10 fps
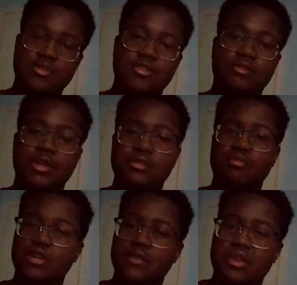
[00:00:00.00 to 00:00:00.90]

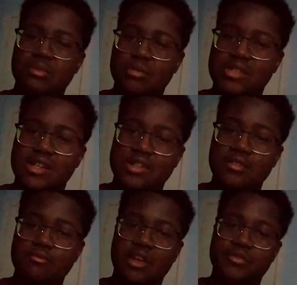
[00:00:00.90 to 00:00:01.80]
one of our moments, actually.
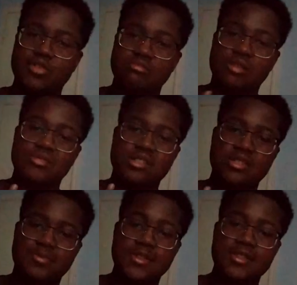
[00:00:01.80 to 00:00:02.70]
We have 2 moments in this
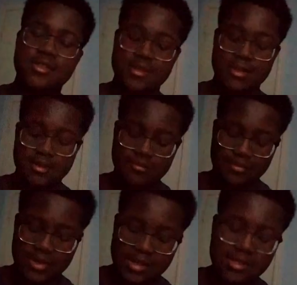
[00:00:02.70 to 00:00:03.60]
piece.
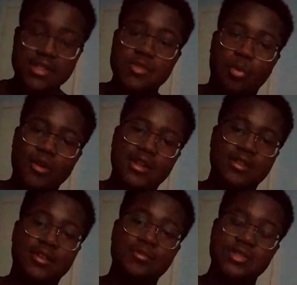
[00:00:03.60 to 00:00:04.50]
This is one of
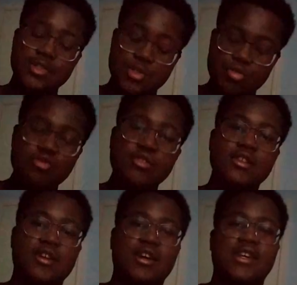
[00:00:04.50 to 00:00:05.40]
them. Do
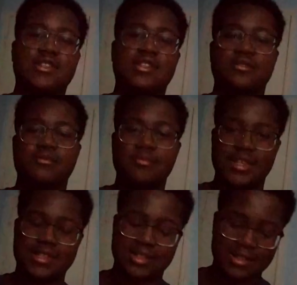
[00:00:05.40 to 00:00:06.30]
not mess
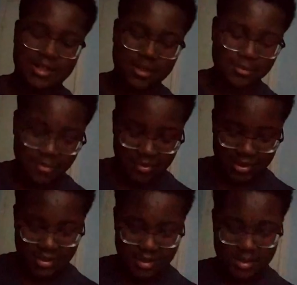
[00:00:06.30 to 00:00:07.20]
this up.
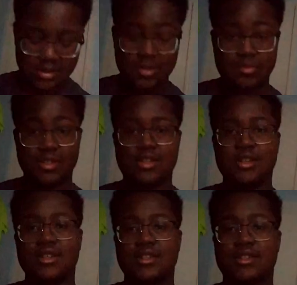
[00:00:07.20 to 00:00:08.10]

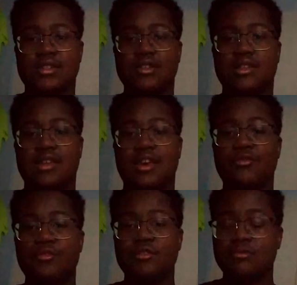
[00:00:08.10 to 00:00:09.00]
Because
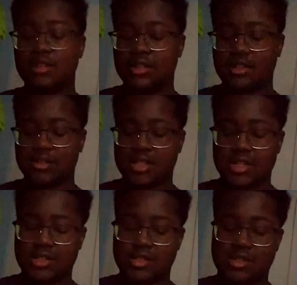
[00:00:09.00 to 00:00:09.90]
everyone else
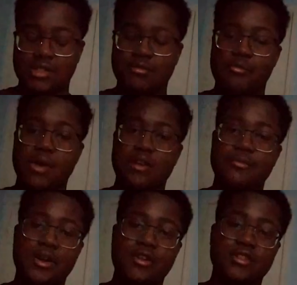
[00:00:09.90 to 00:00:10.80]
has better
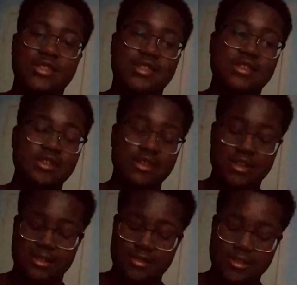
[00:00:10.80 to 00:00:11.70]
parts,
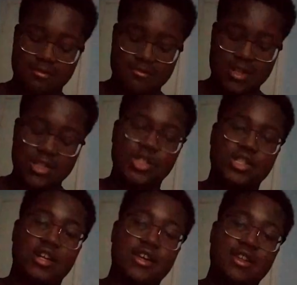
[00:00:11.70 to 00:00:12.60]
and we
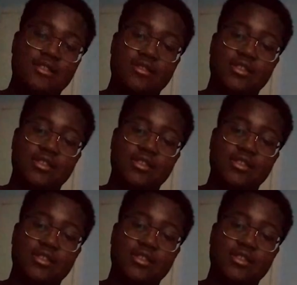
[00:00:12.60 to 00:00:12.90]
shine.